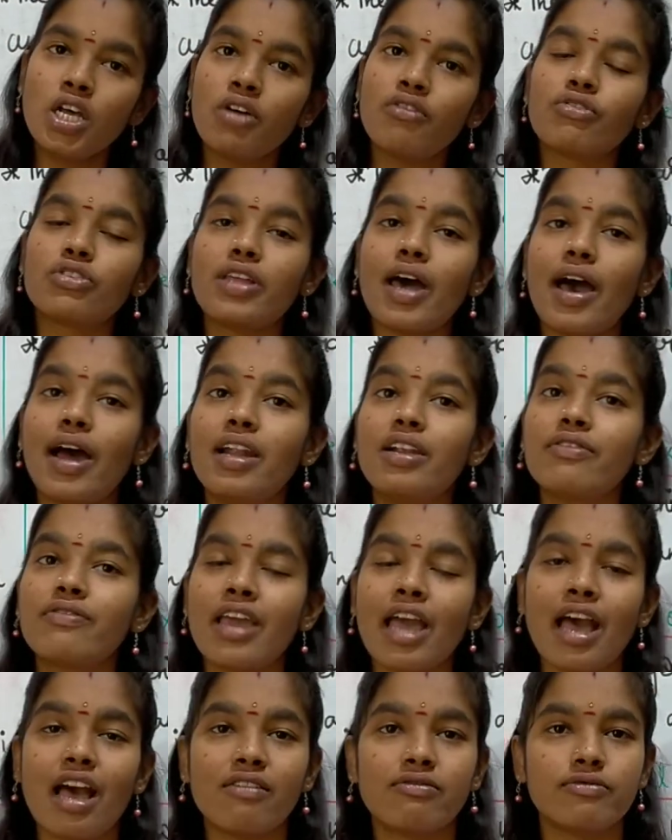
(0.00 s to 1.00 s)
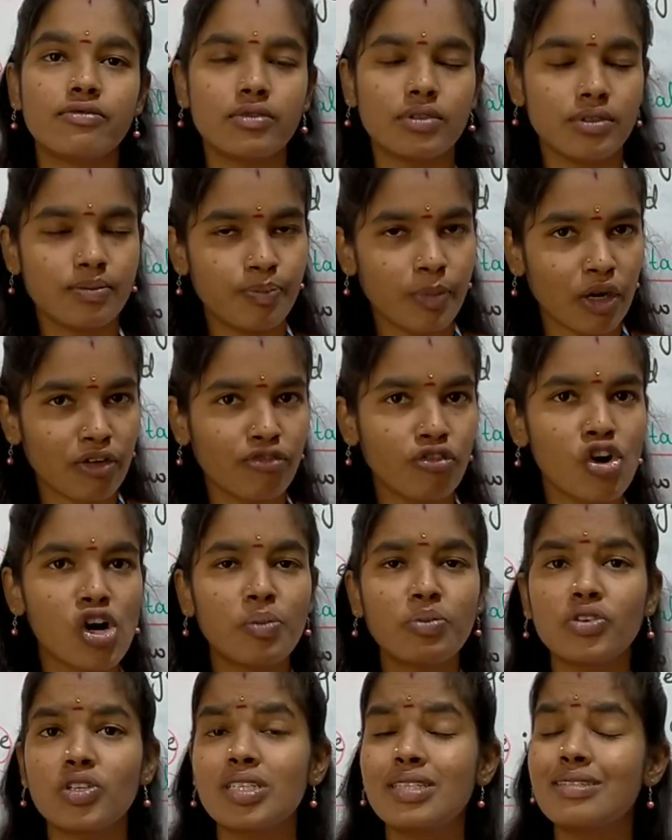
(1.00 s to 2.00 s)
For that we have
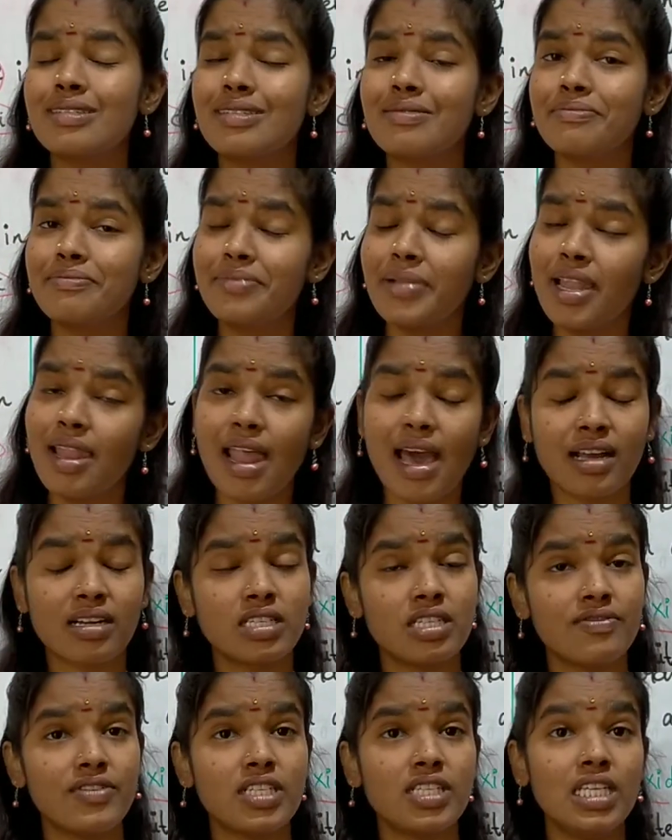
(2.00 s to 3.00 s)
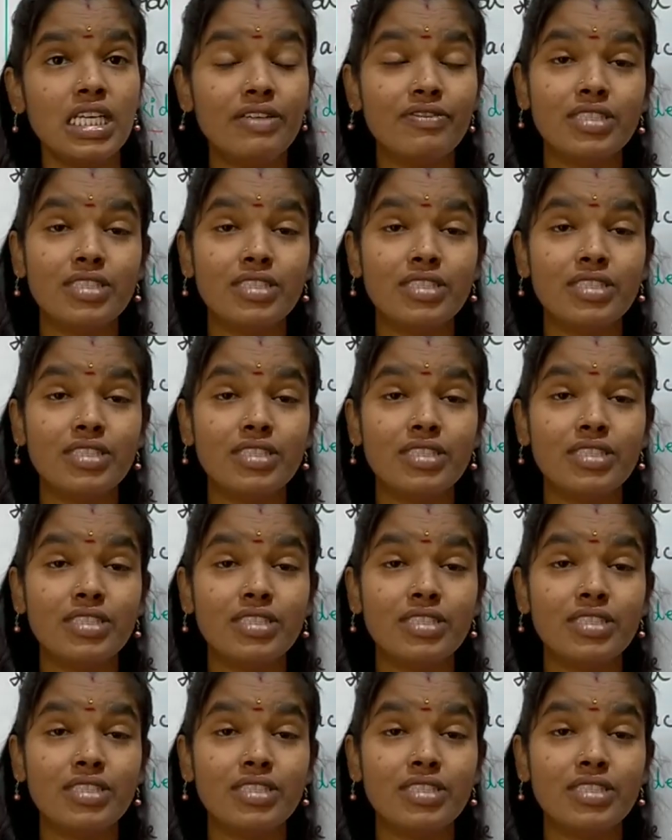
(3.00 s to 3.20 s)
performed one simple activity.